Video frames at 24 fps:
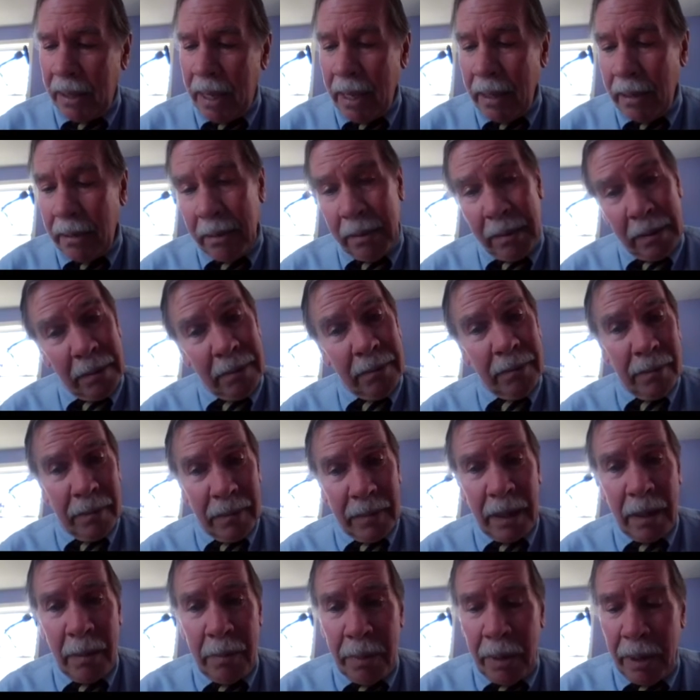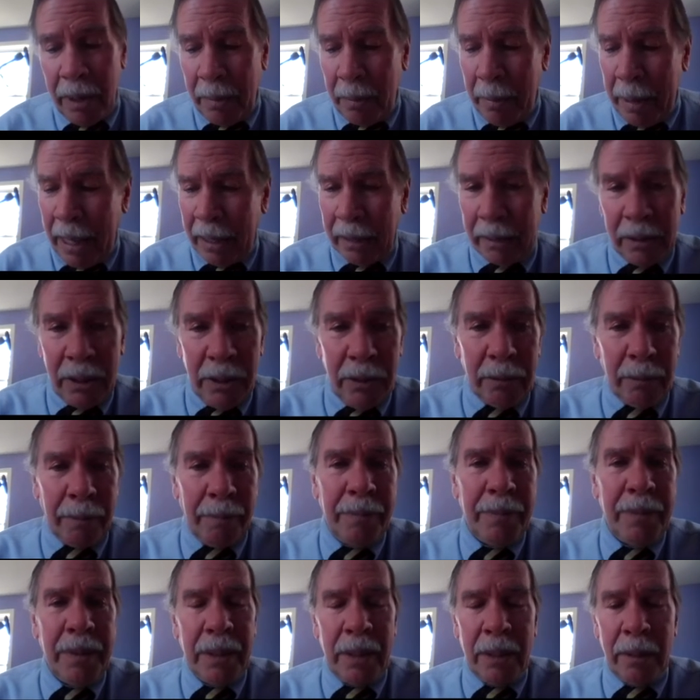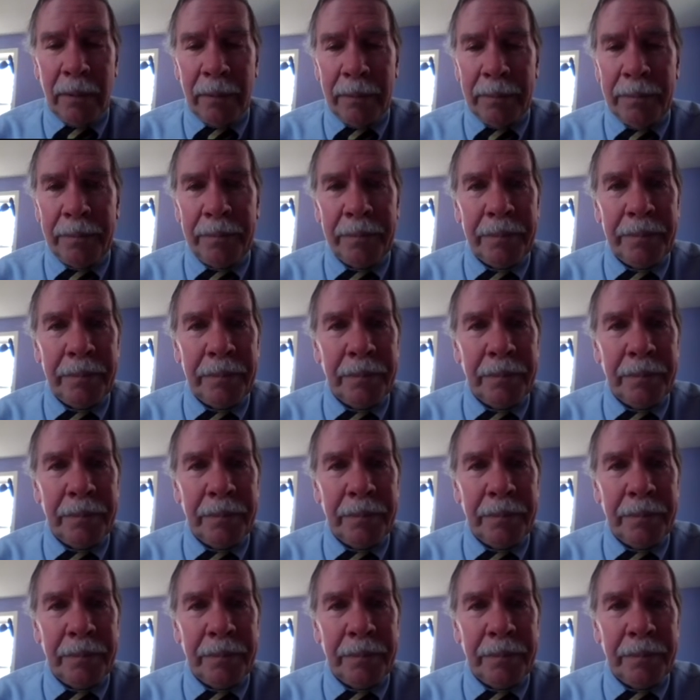this case, they're pretty big too. So